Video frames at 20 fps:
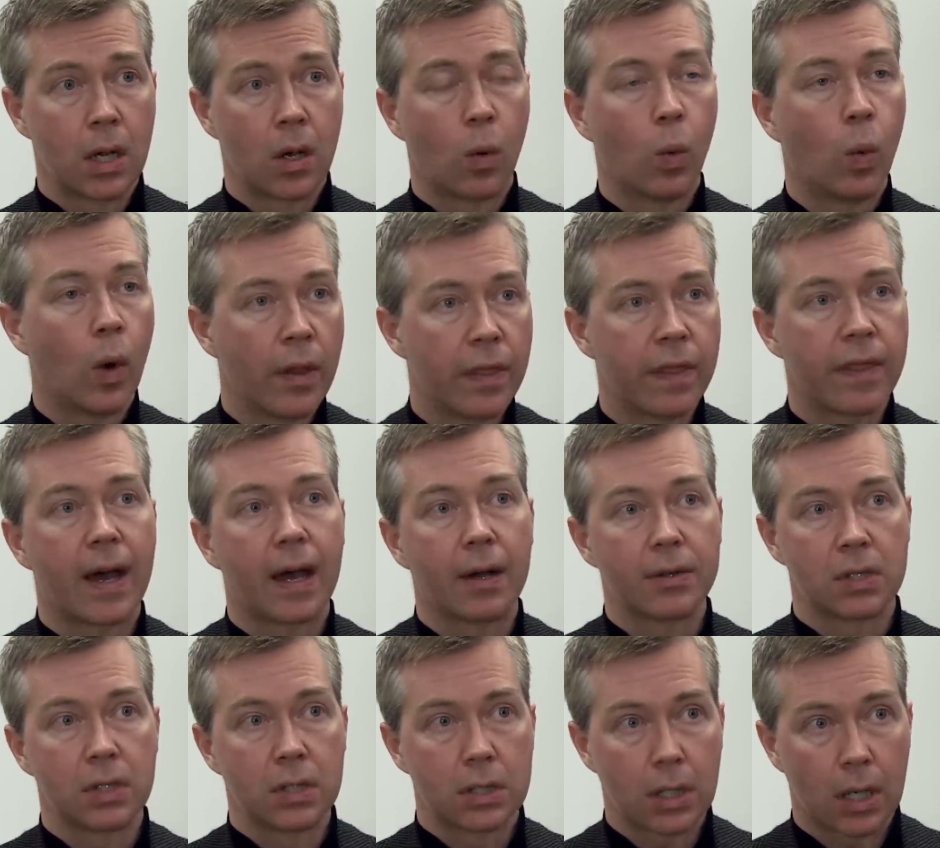
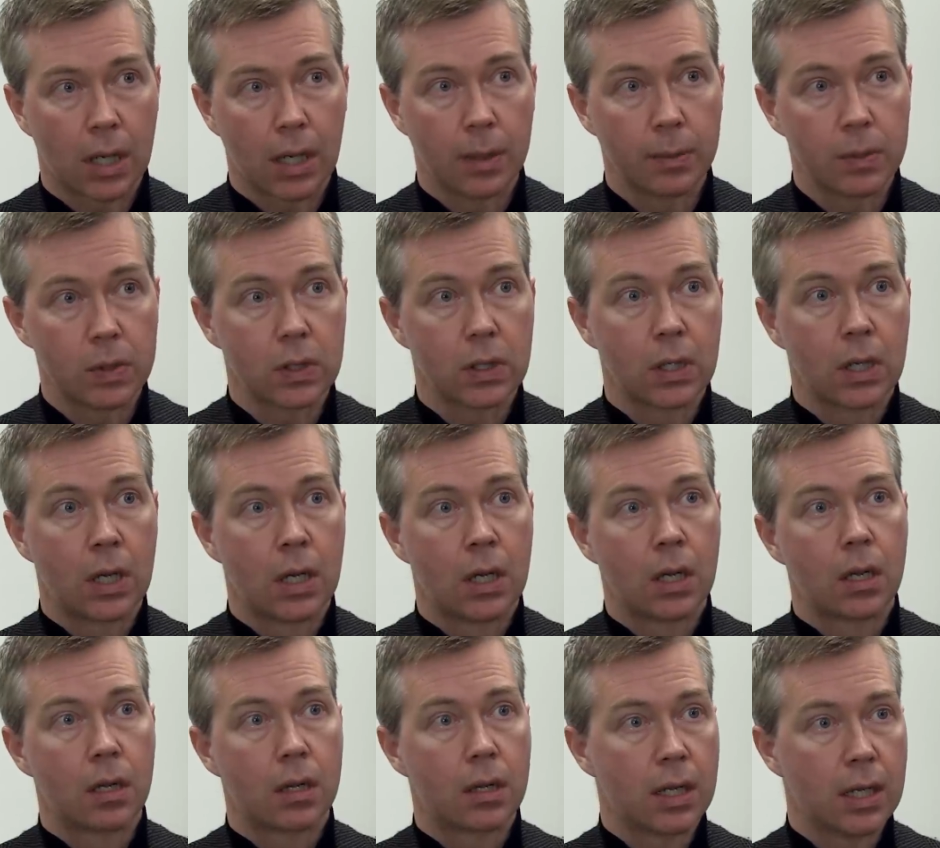1,000 times
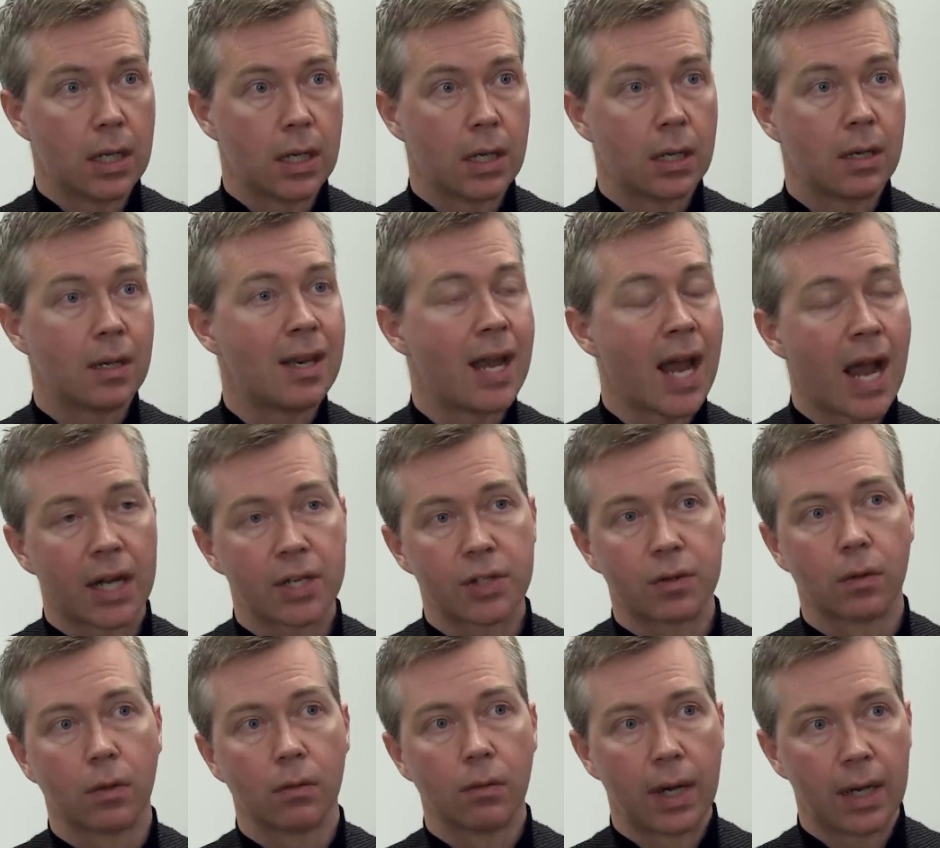the
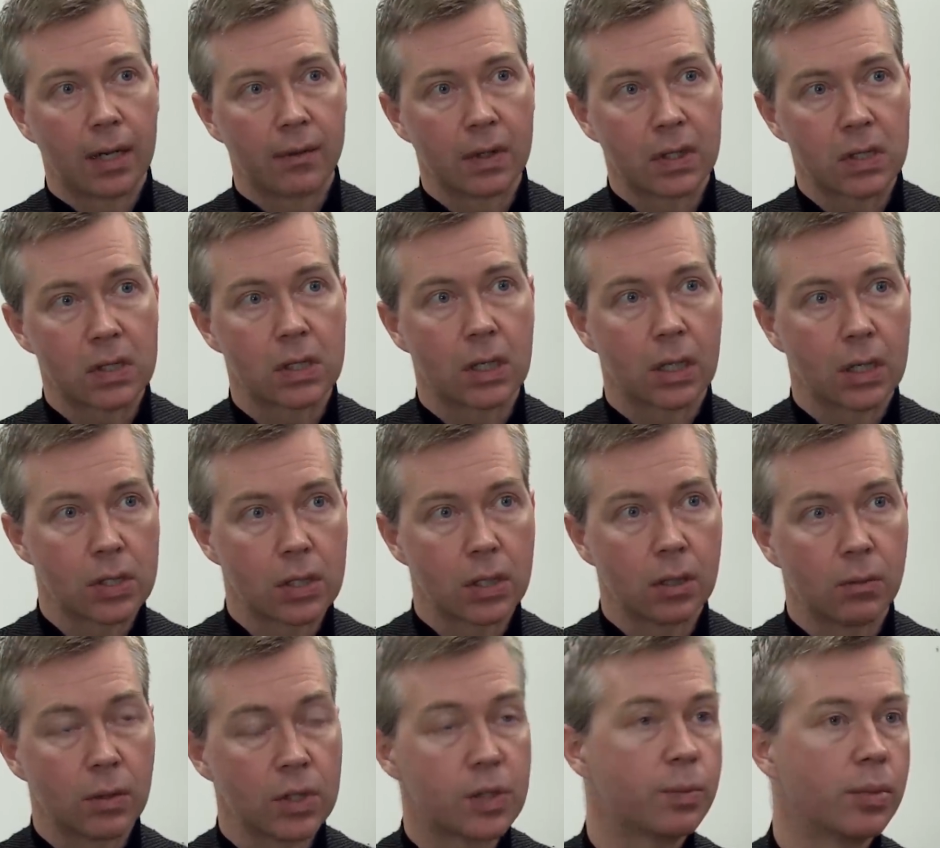natural rate of
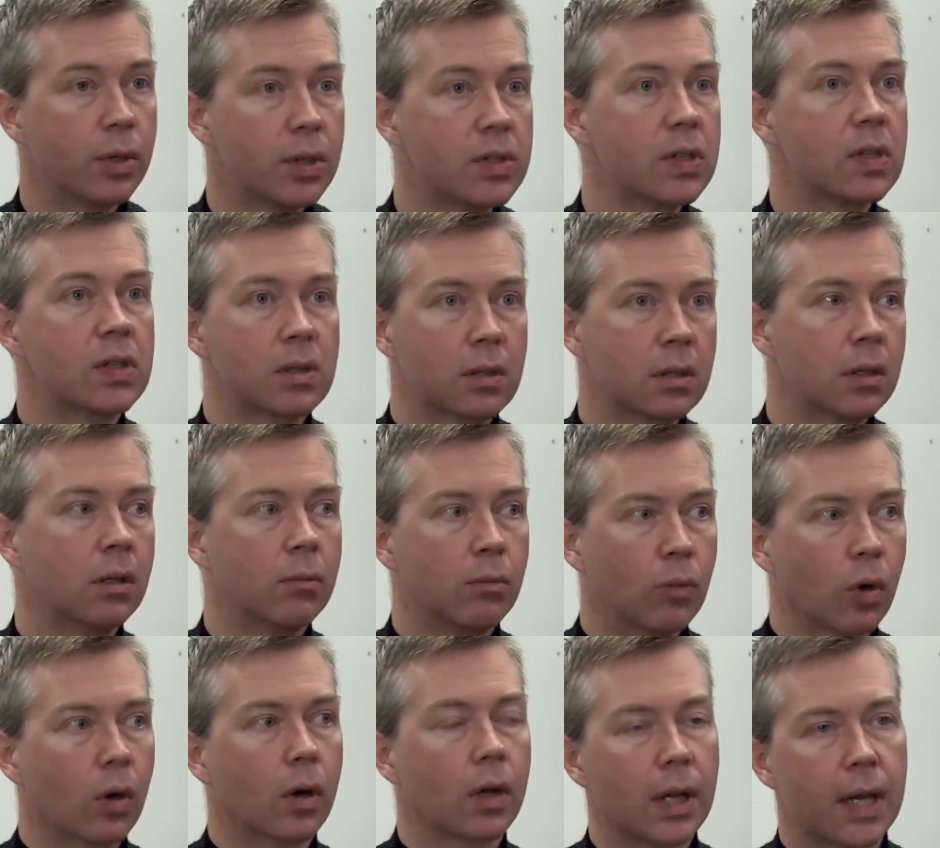extinction, which puts us, you know,
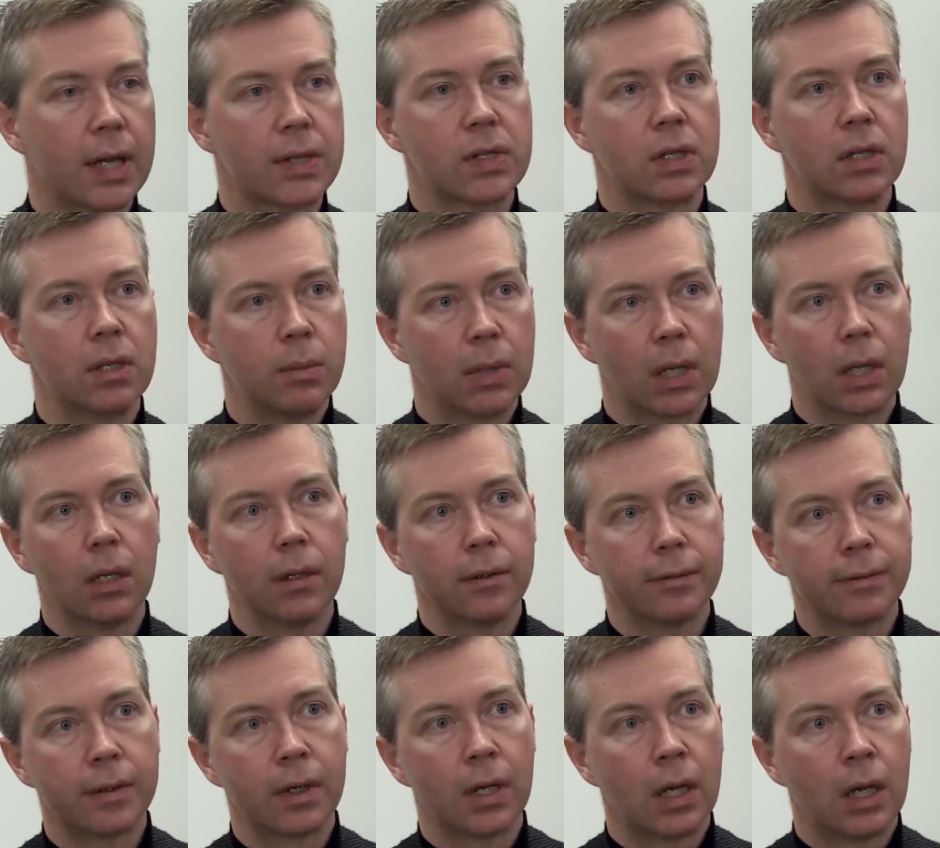more or less in the middle
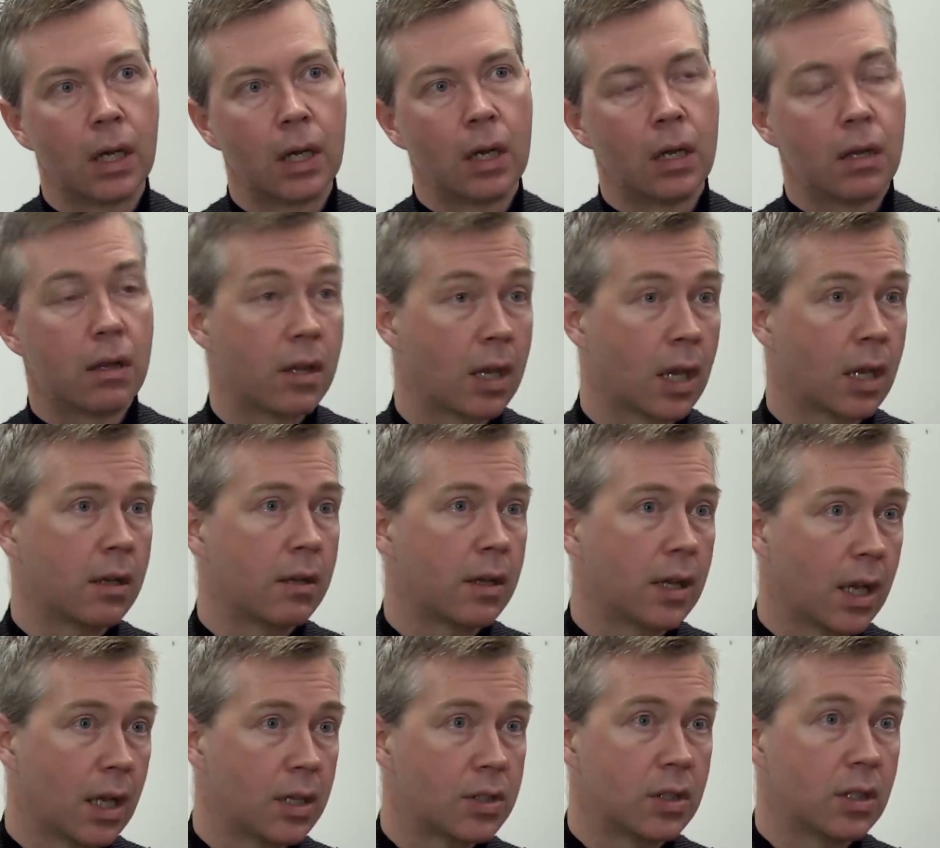of the end of
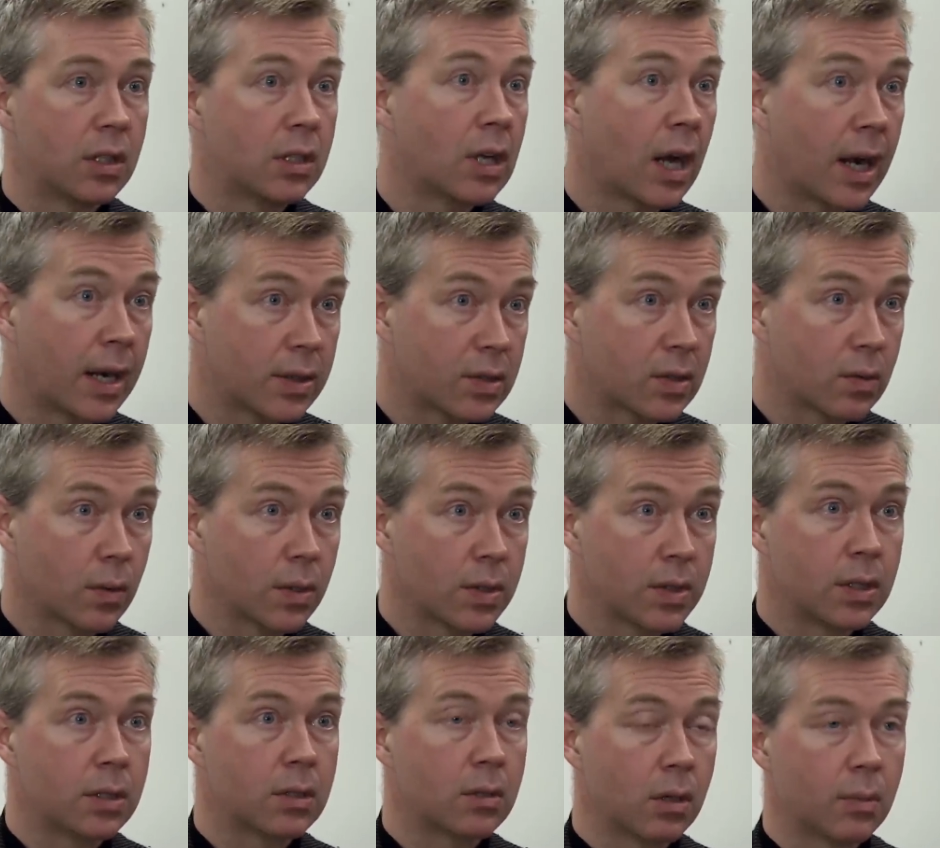the age of the dinosaurs
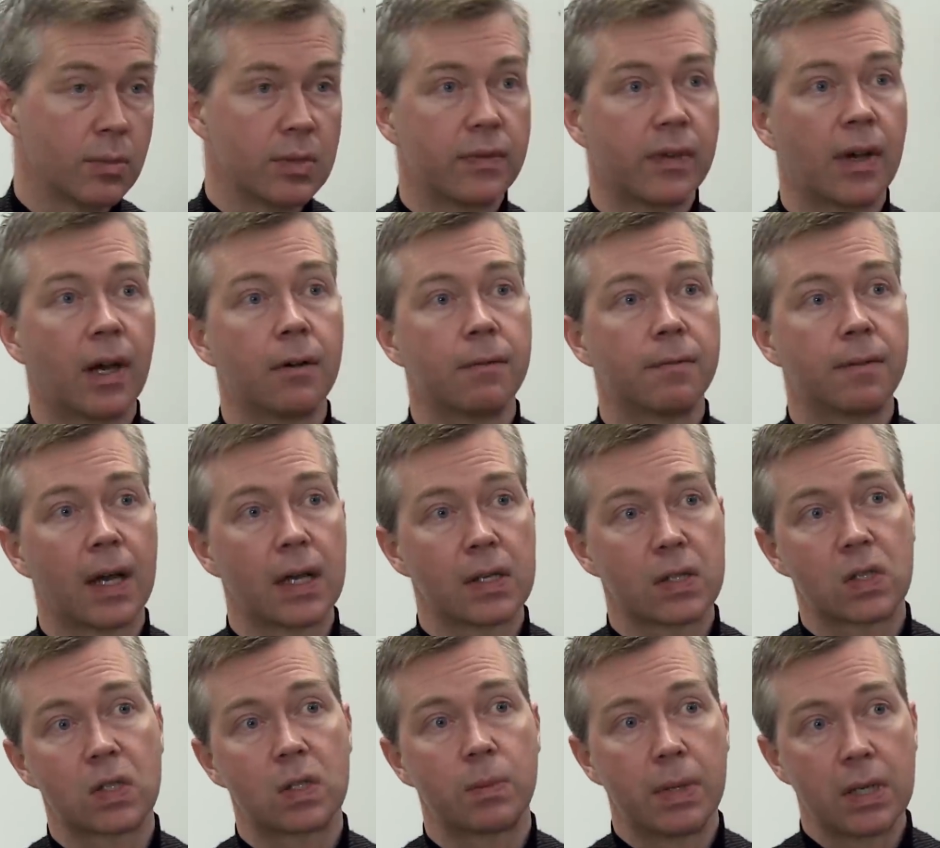in terms of how
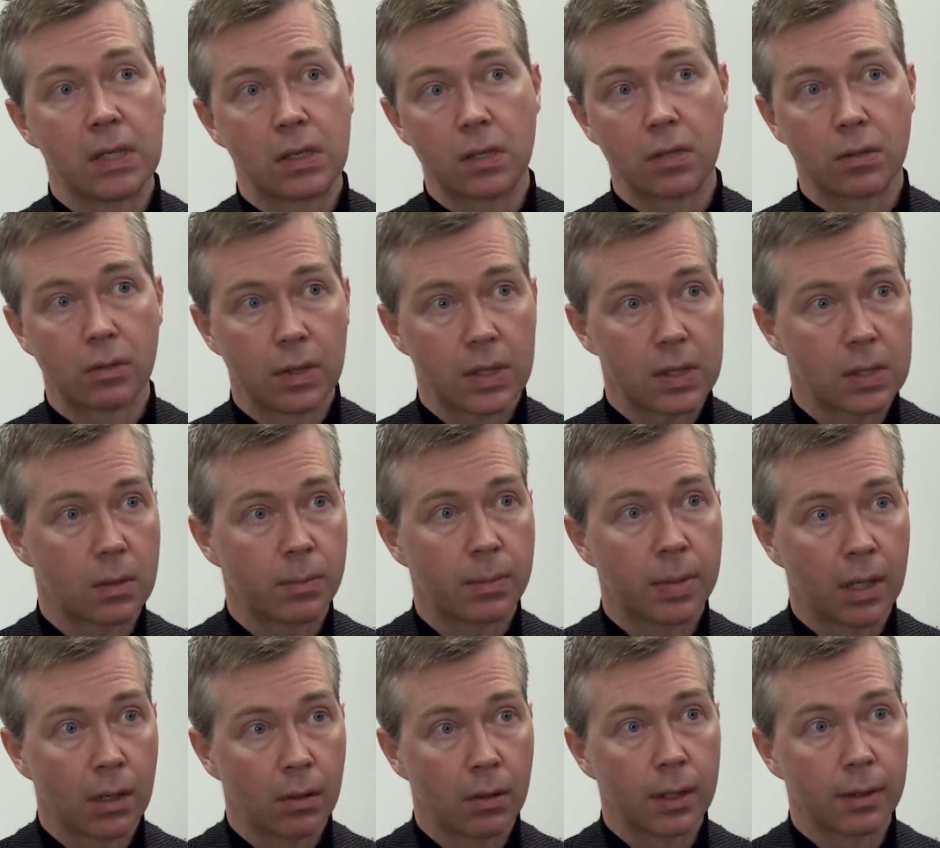fast species are
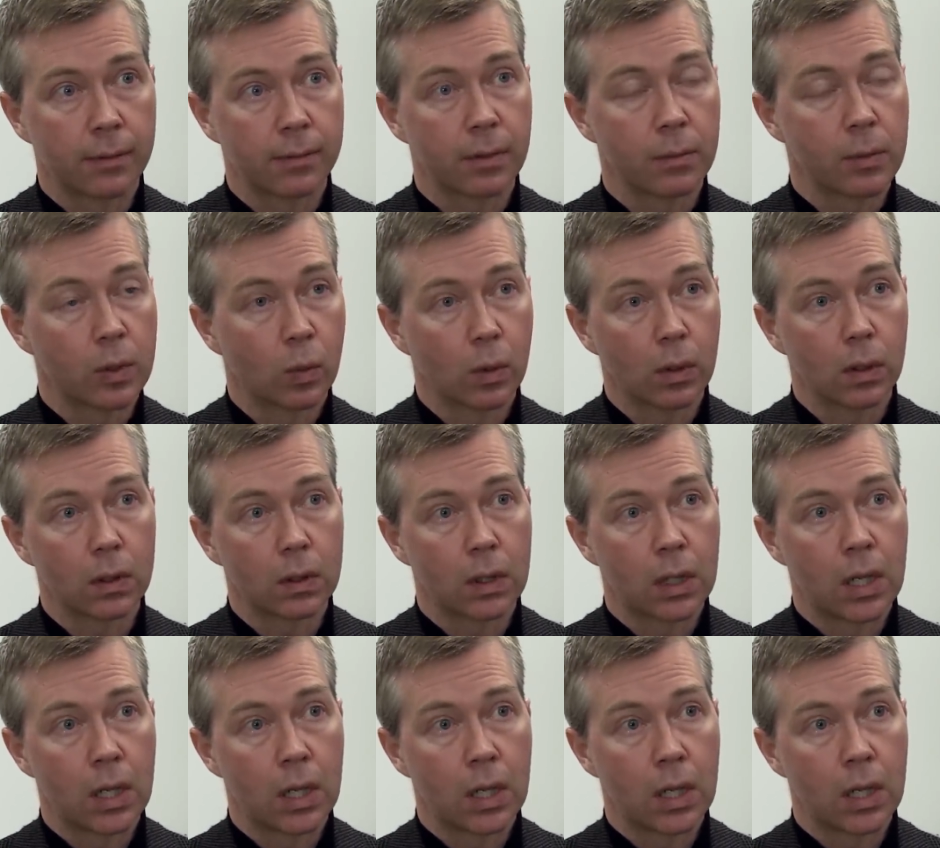disappearing from the world.